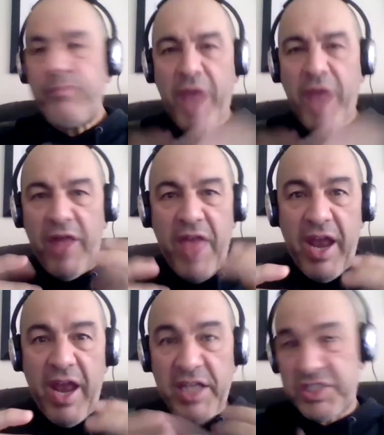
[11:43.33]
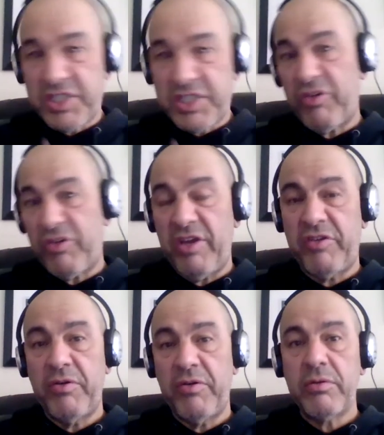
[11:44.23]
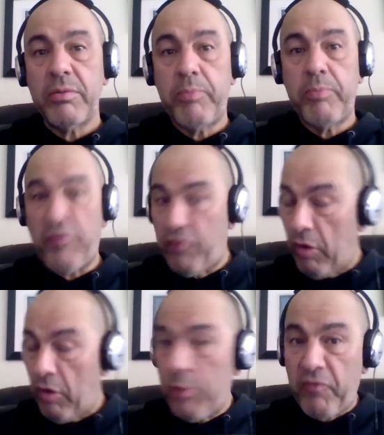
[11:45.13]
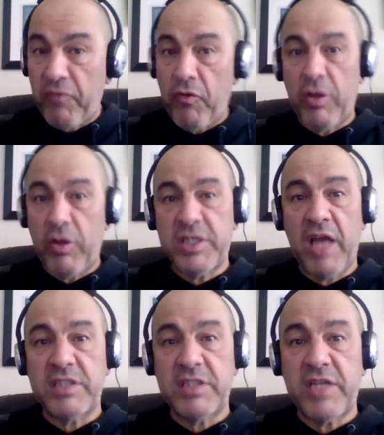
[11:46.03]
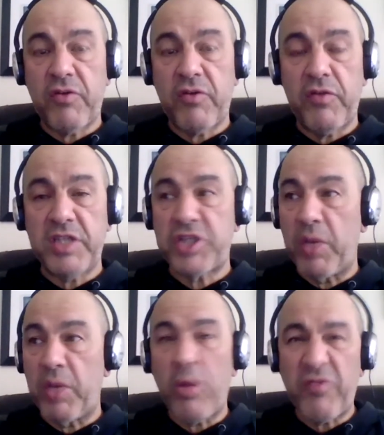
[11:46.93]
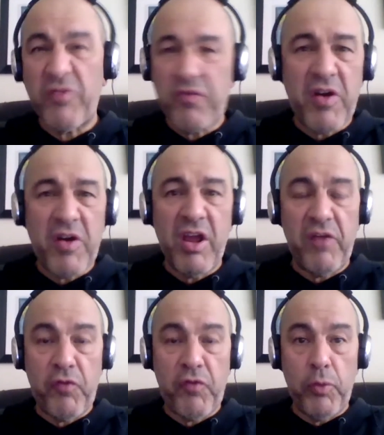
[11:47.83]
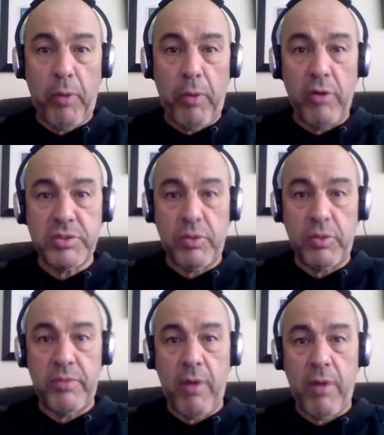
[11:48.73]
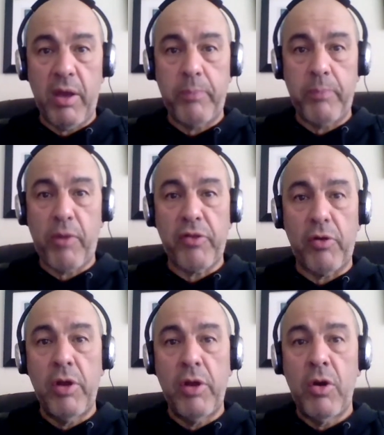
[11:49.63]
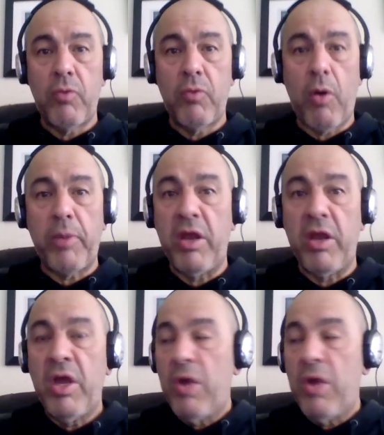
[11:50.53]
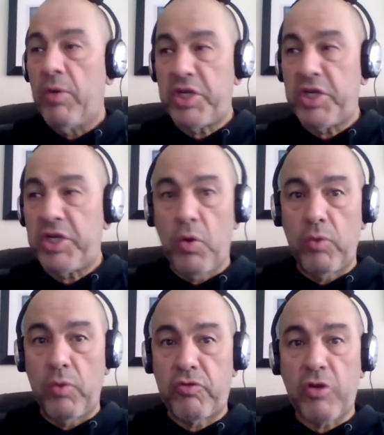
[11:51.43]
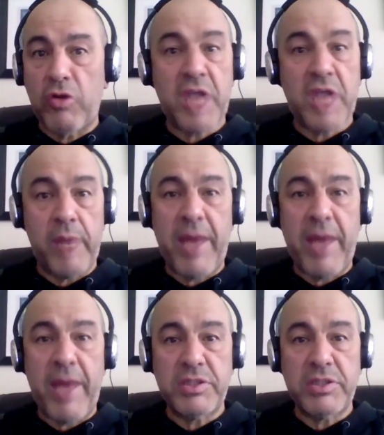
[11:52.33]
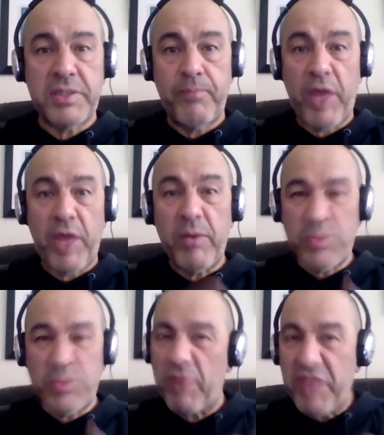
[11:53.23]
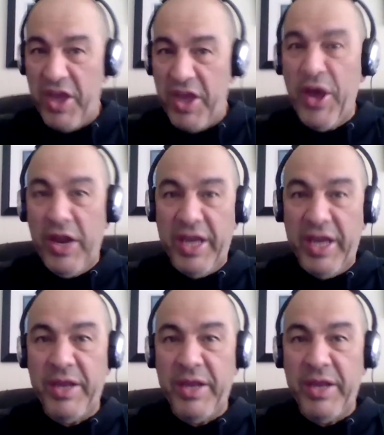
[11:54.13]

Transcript: And then I started, long before I kind of set off on this journey, one of the very early food blogs with my brother Robin, which is called Dos Hermanos, and it was one of the early